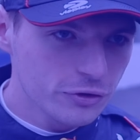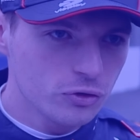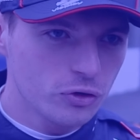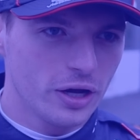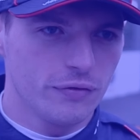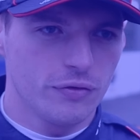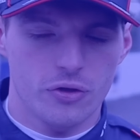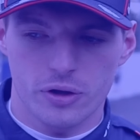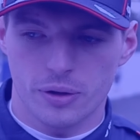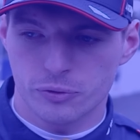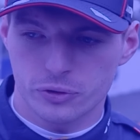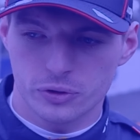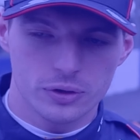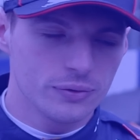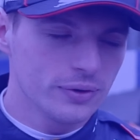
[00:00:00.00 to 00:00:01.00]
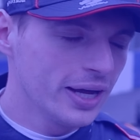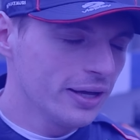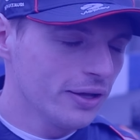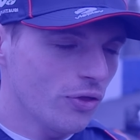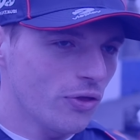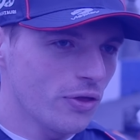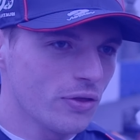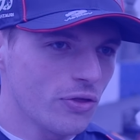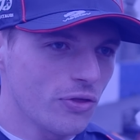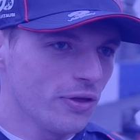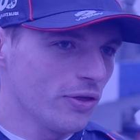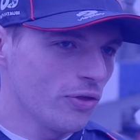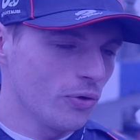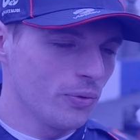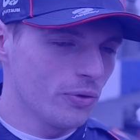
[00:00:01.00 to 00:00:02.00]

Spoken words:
It's for now like a goodbye,